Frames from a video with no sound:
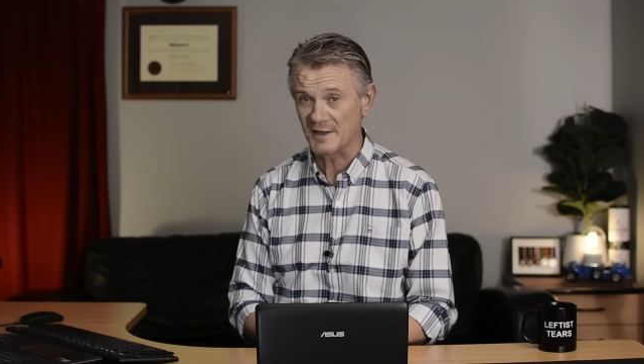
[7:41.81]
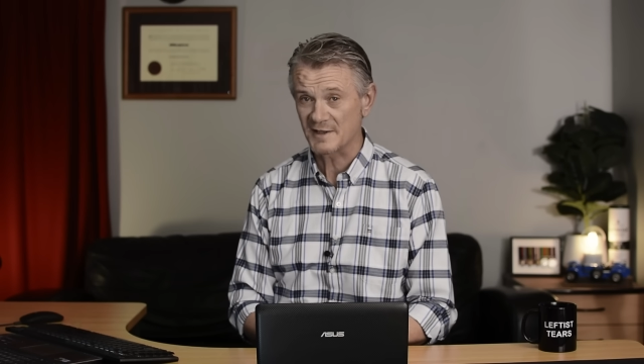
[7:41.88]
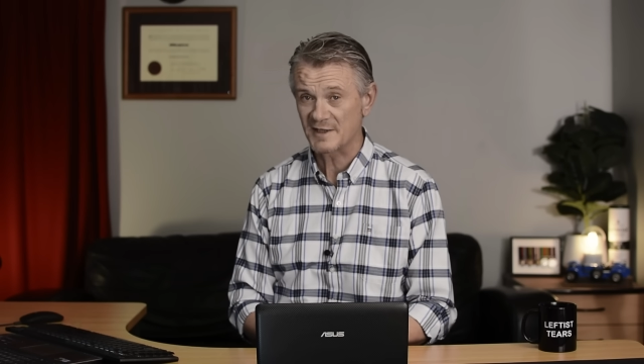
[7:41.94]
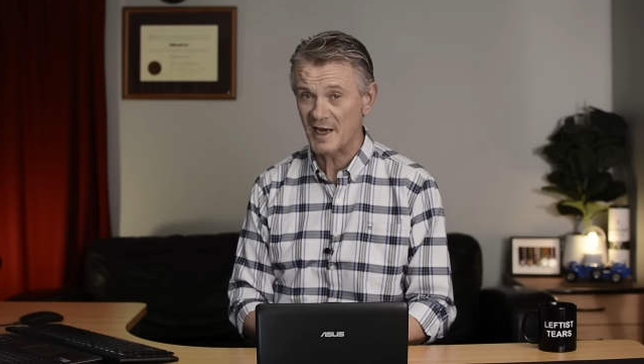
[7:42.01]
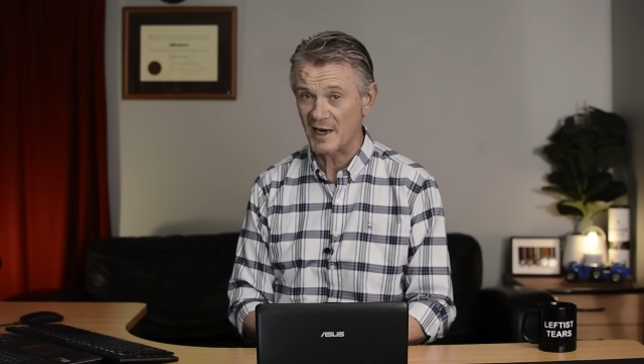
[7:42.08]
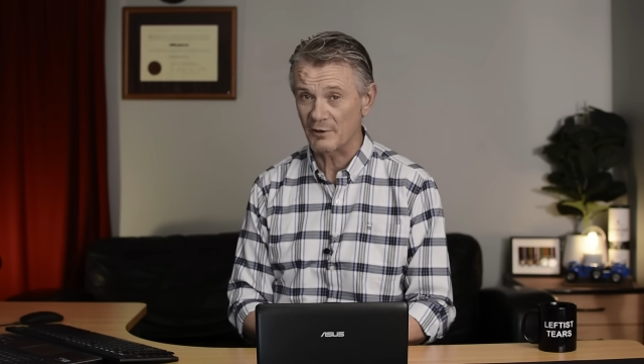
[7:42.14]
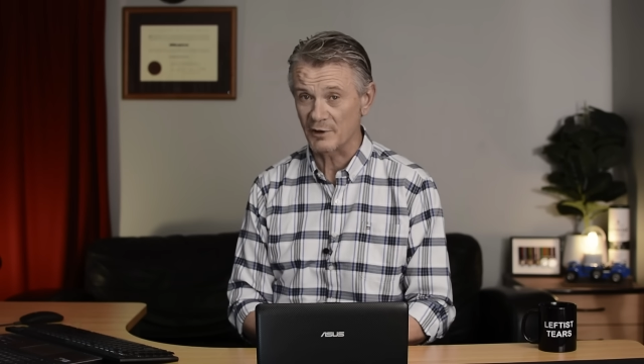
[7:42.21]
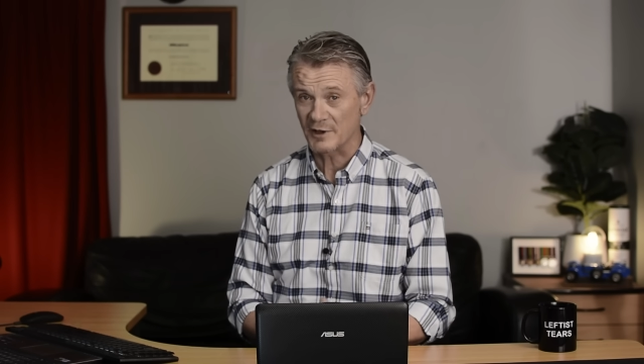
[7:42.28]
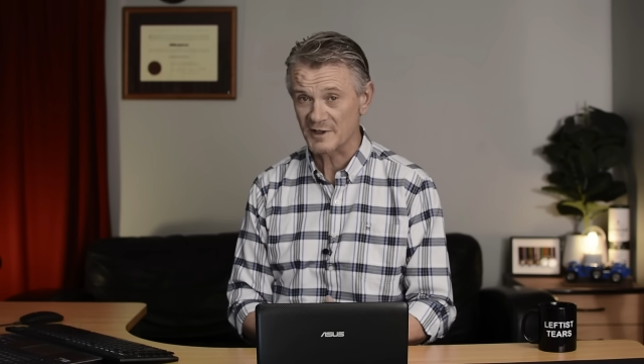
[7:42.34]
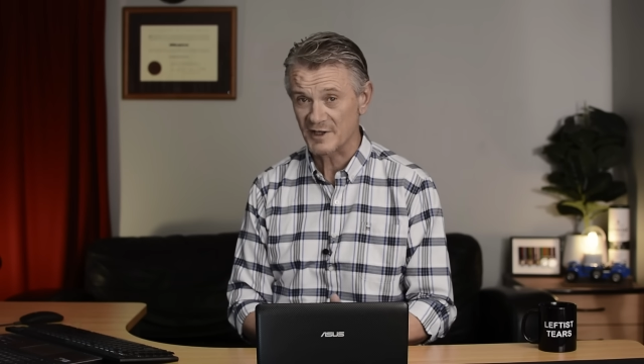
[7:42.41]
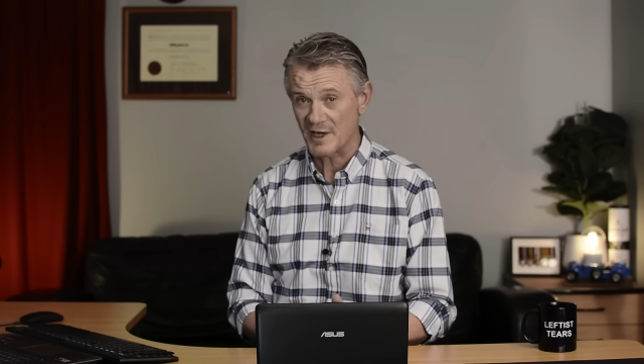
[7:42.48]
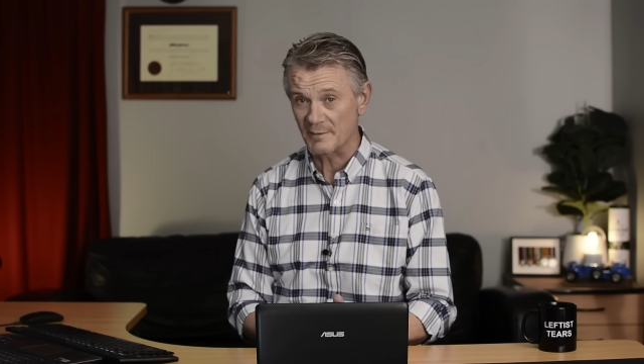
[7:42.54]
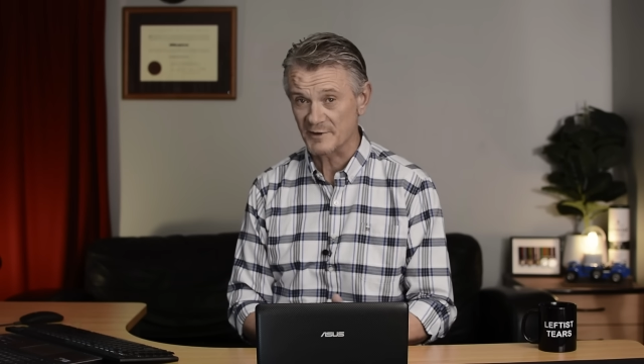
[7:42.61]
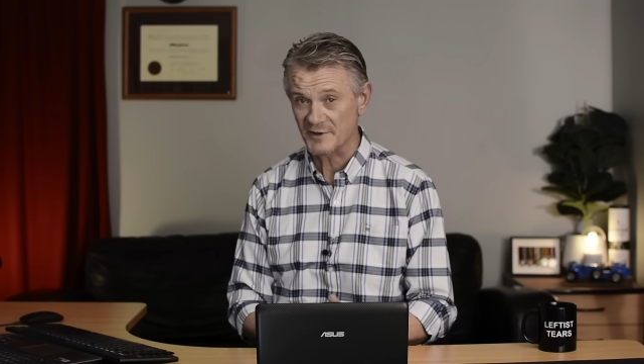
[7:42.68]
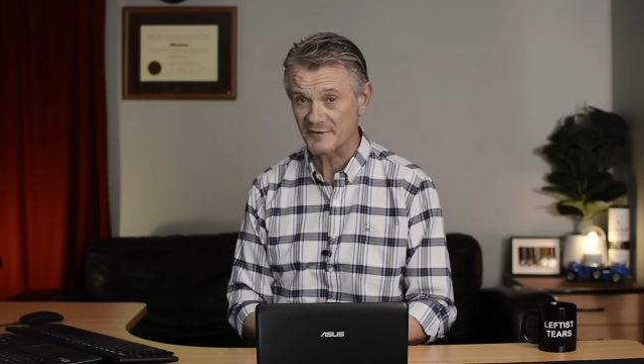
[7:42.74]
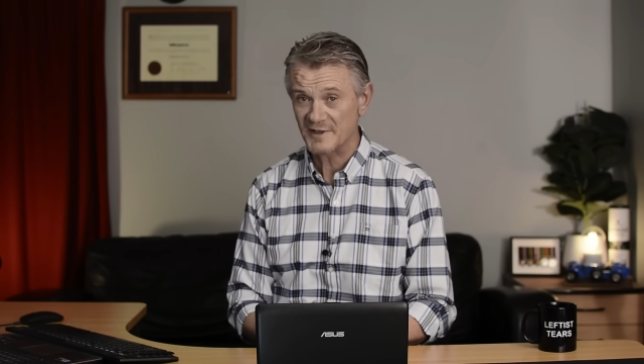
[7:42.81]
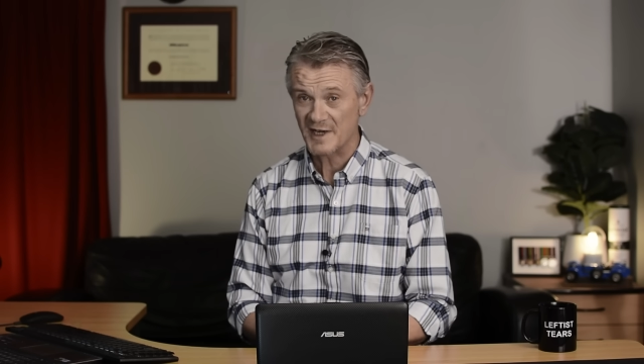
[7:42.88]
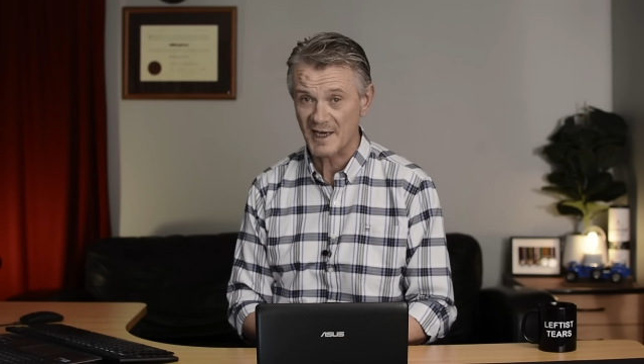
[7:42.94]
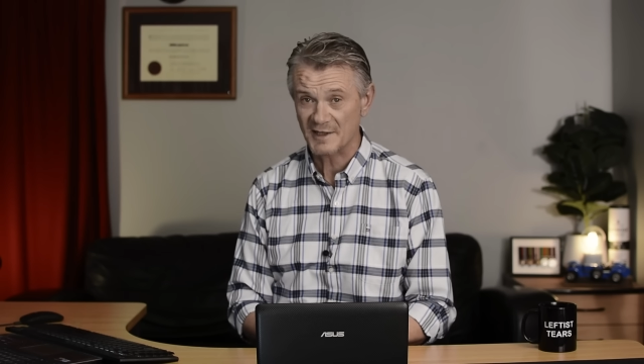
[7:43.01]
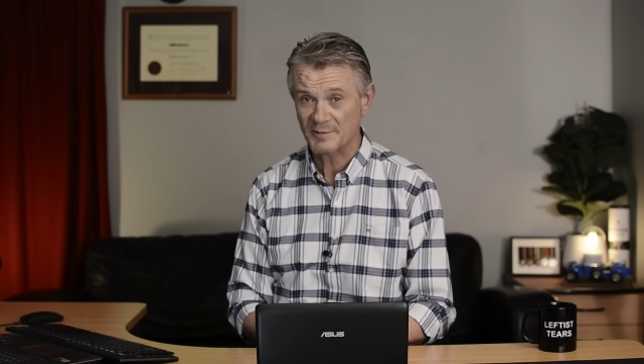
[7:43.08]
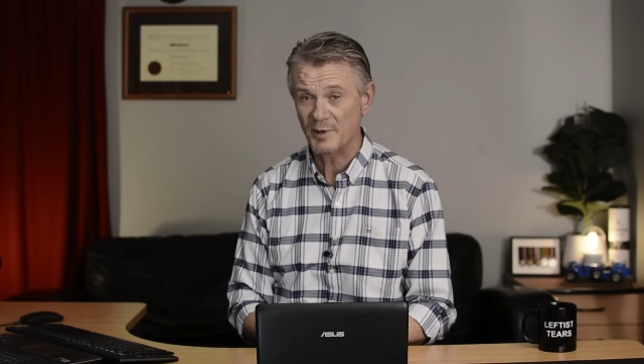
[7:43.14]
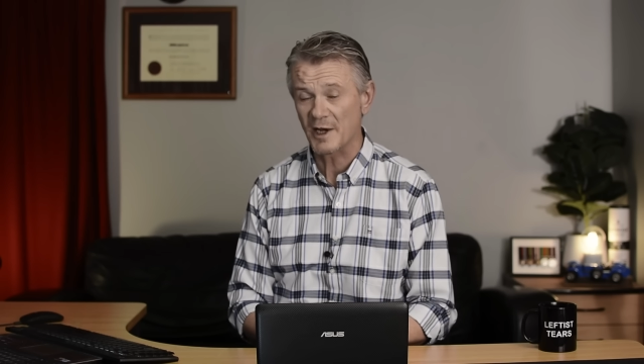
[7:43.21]
staggering sums of
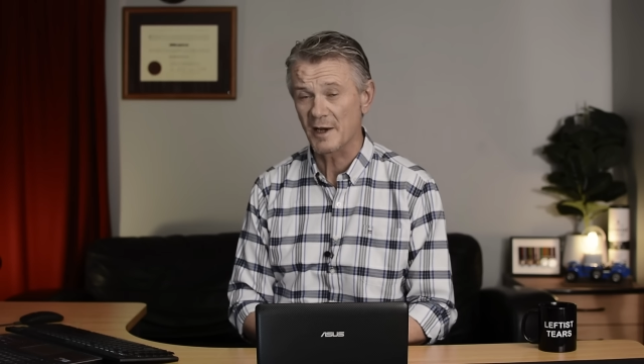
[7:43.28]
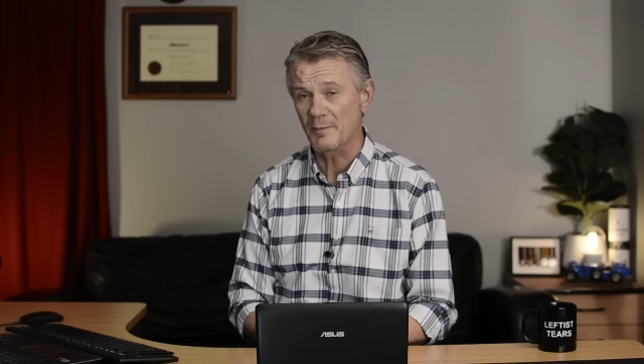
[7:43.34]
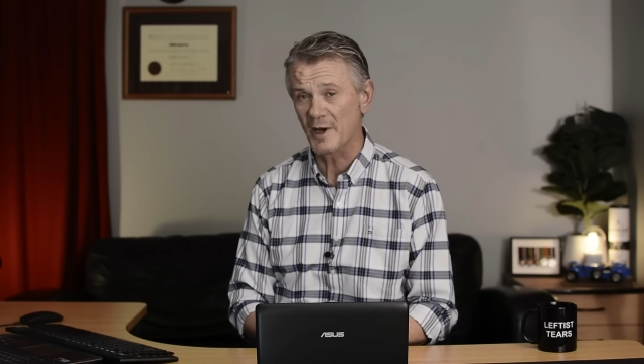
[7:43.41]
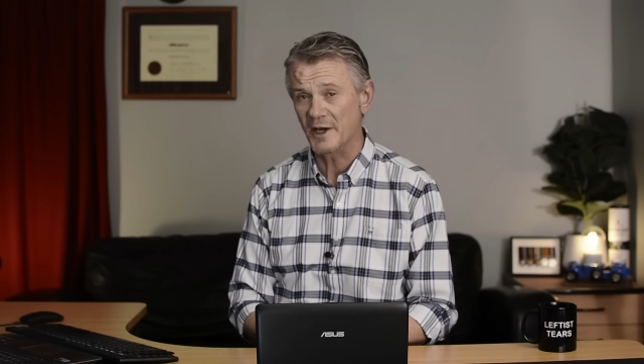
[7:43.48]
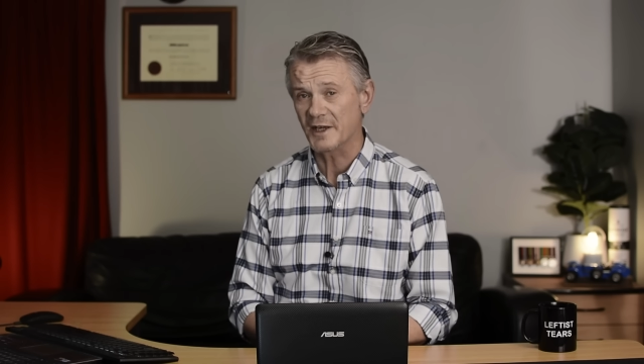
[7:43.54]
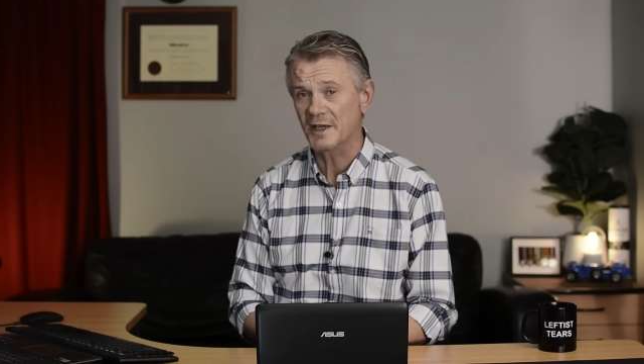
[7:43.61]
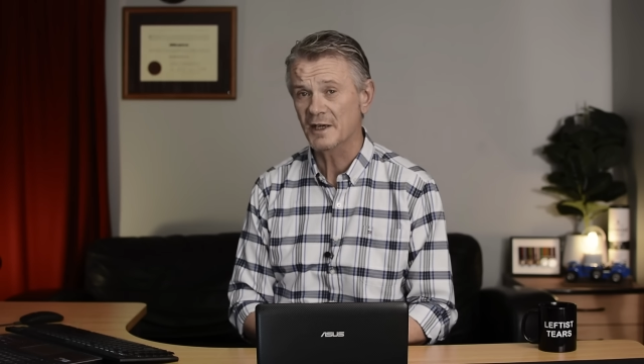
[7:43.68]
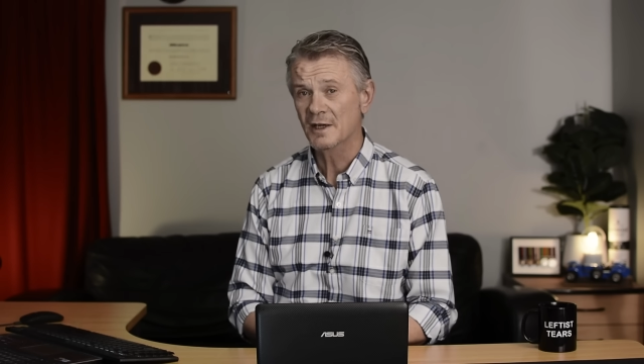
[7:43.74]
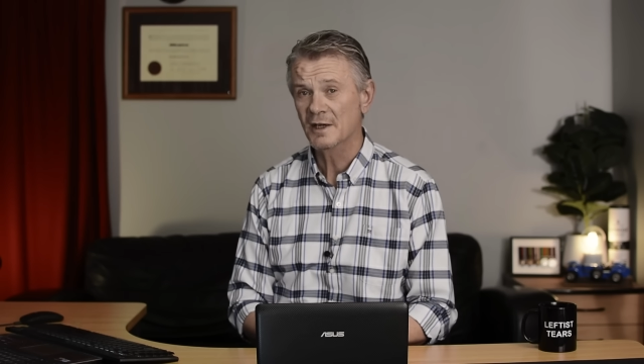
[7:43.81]
taxpayer money